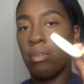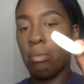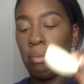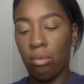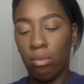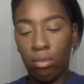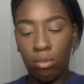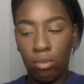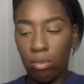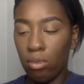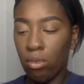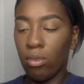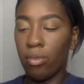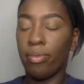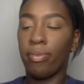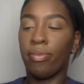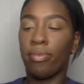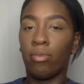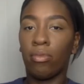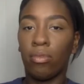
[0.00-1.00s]
it's been doing
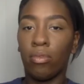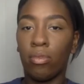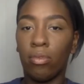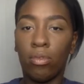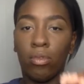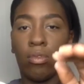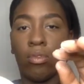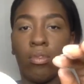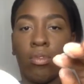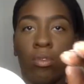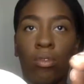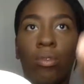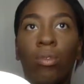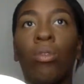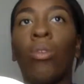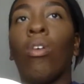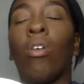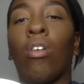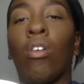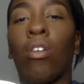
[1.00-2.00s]
fine, but I just want
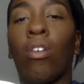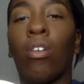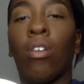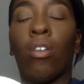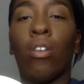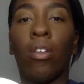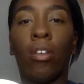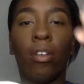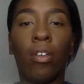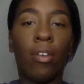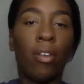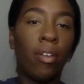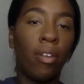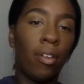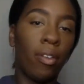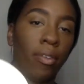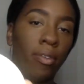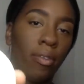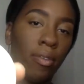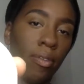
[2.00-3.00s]
to change it up
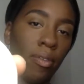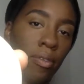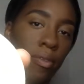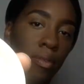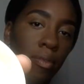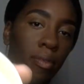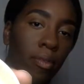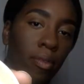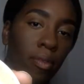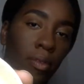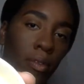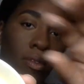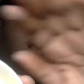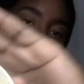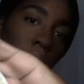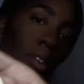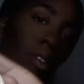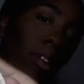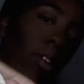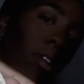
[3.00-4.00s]
just because it's been a